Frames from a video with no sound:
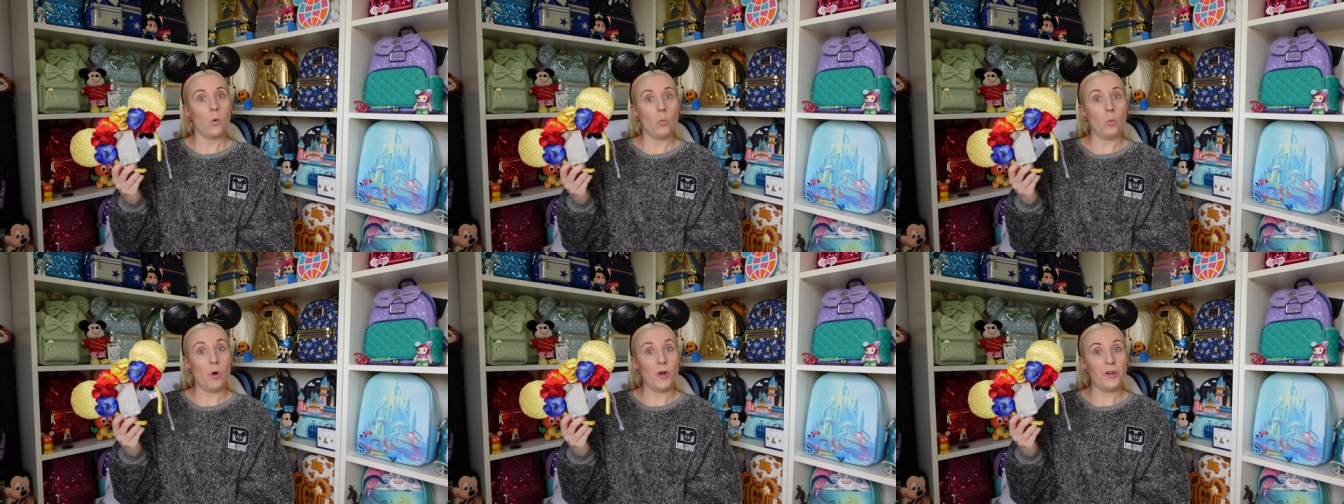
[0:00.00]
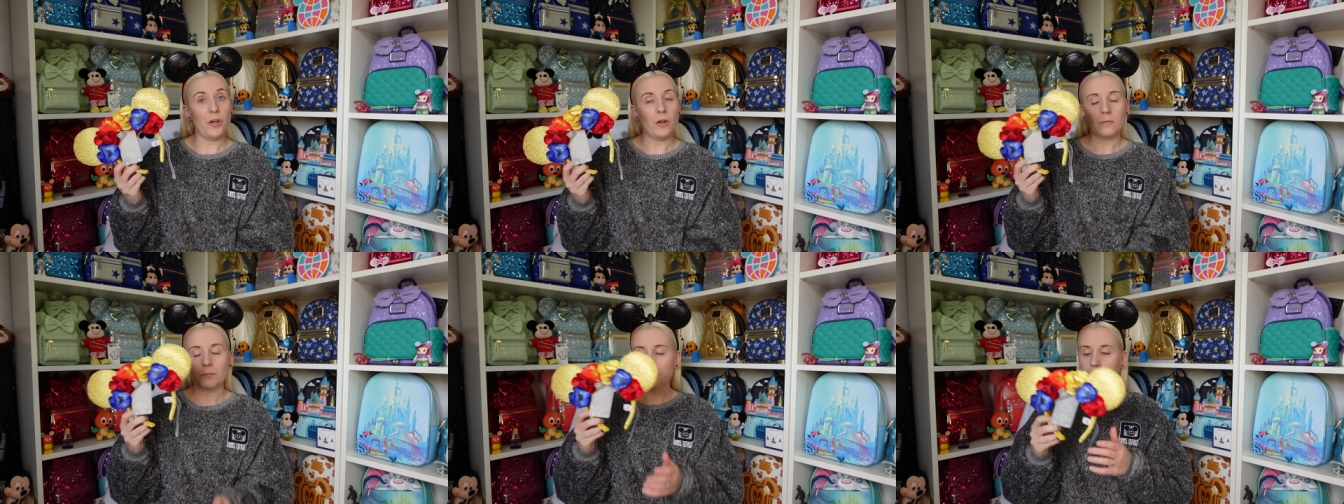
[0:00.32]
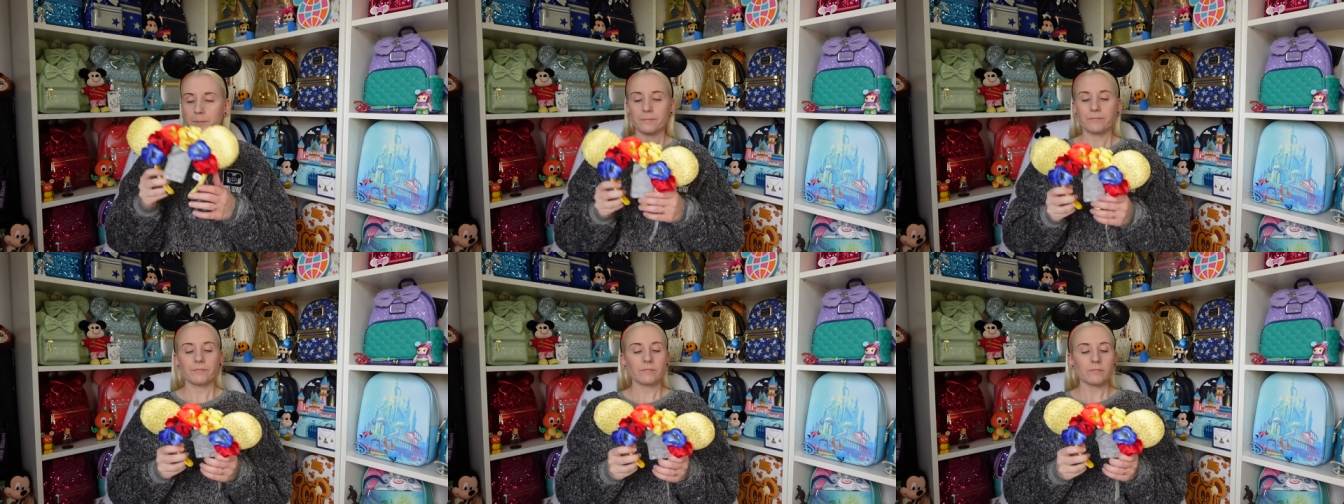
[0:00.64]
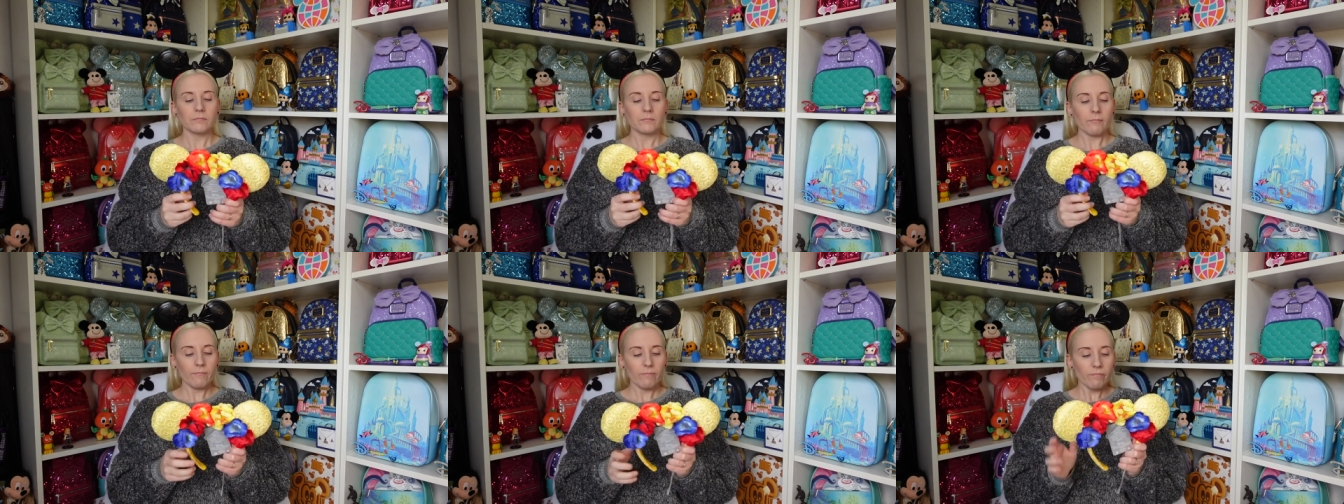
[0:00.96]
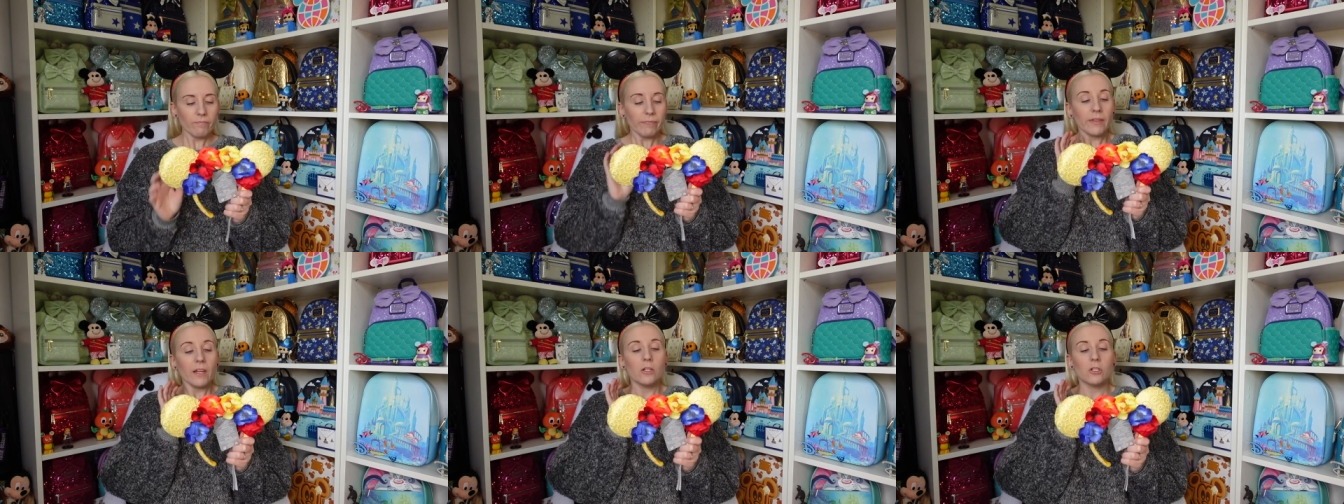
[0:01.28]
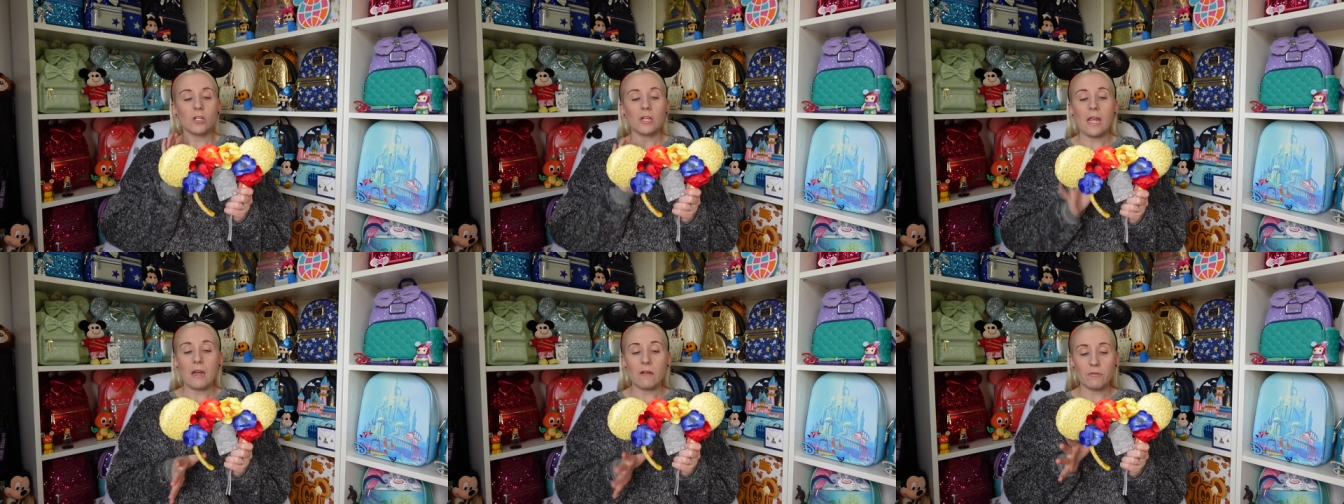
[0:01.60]
Why not?
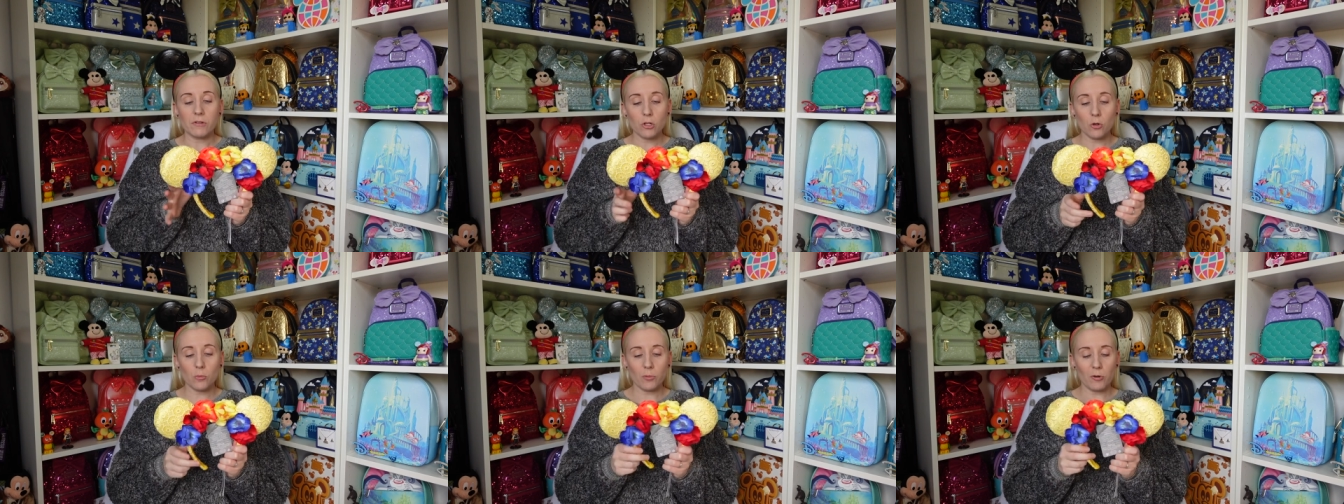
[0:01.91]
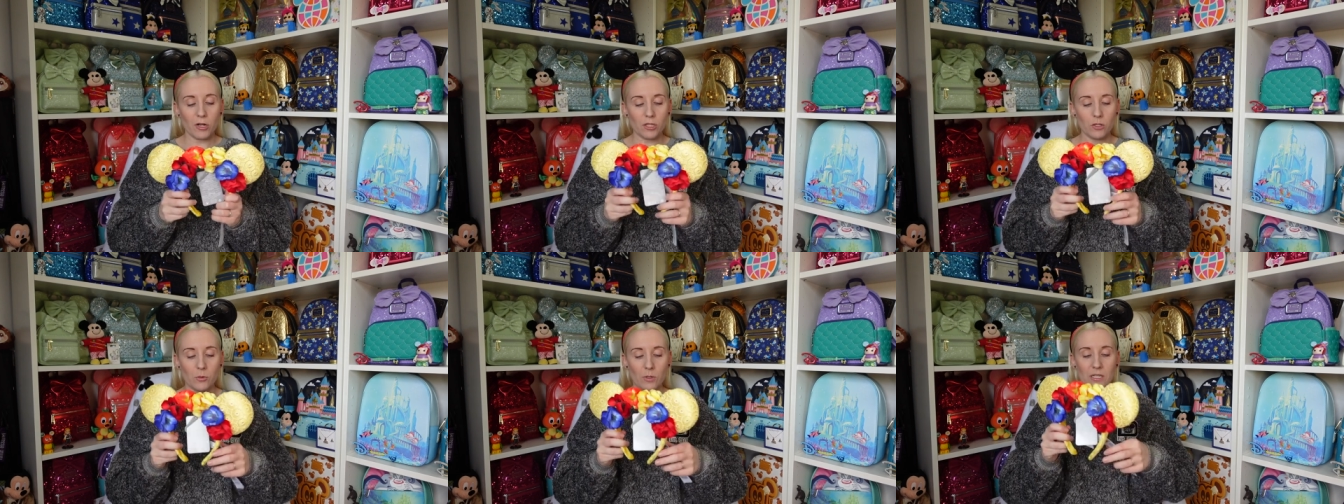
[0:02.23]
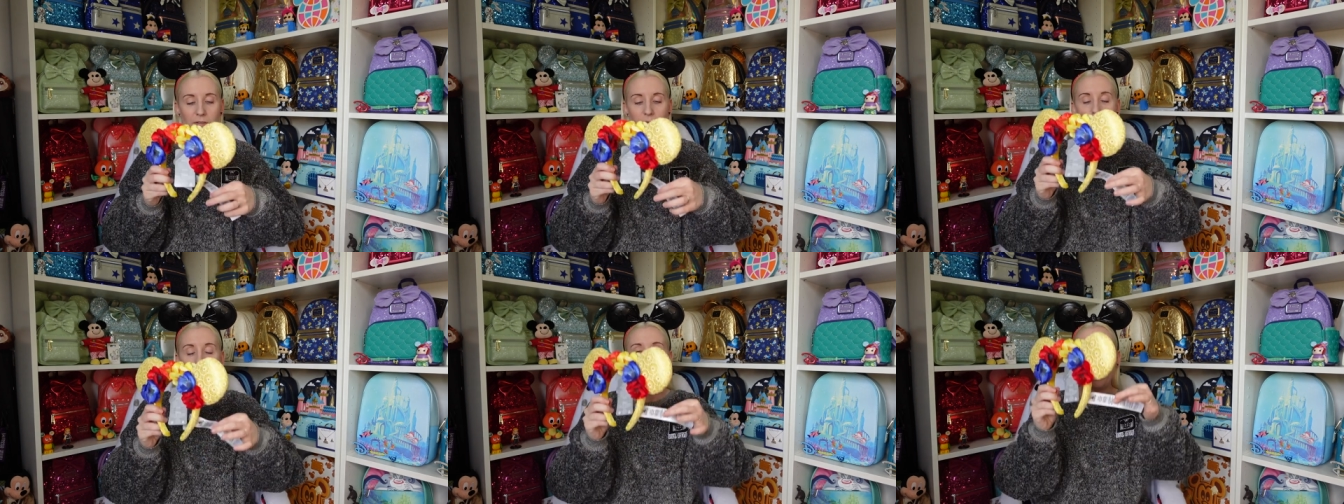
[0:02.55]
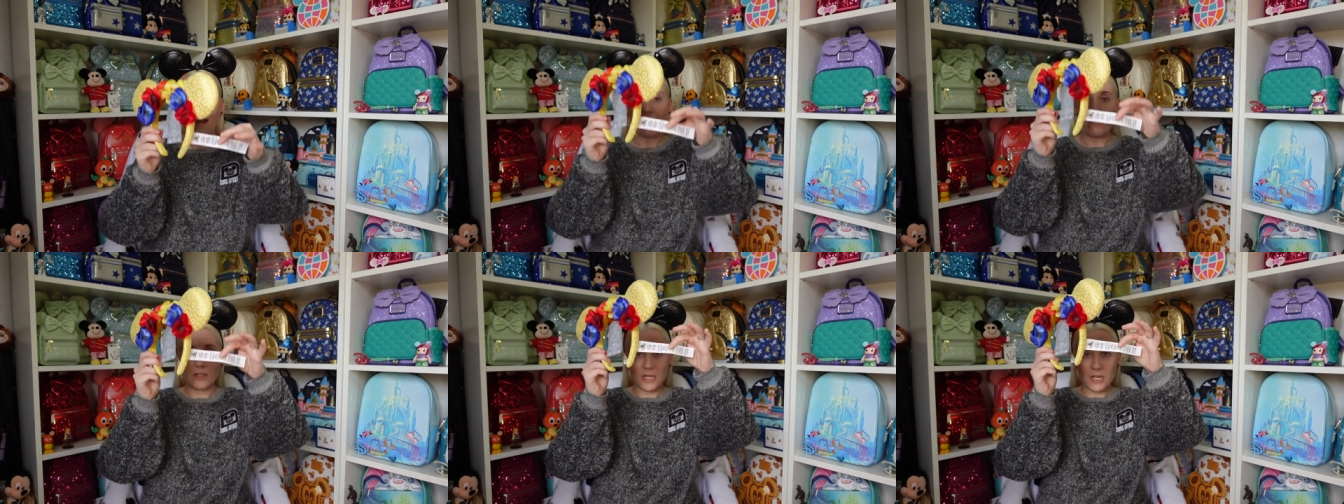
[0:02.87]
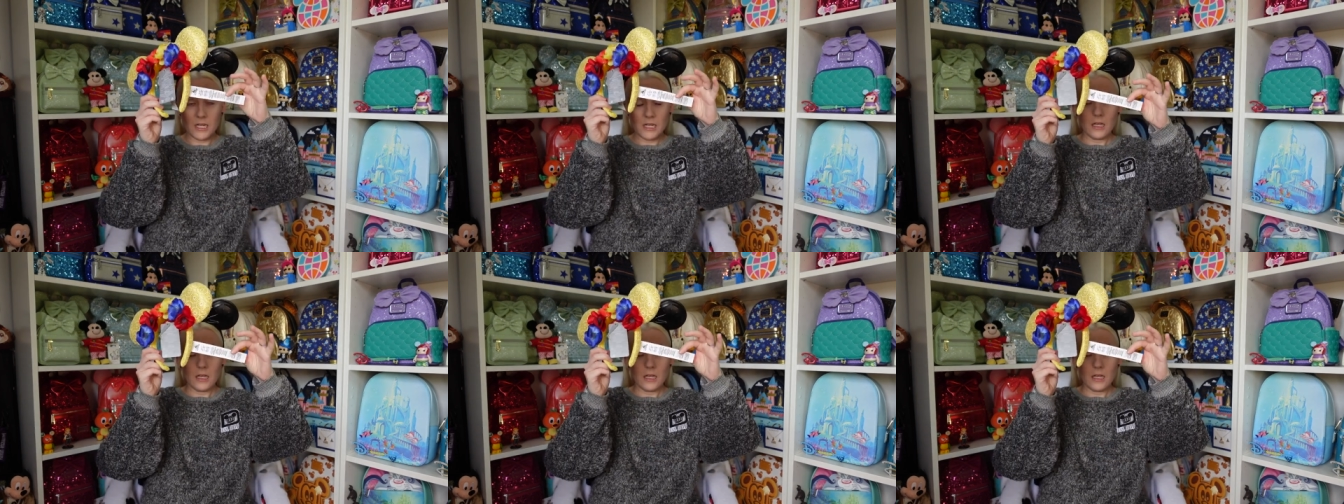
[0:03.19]
So yeah, original price £24.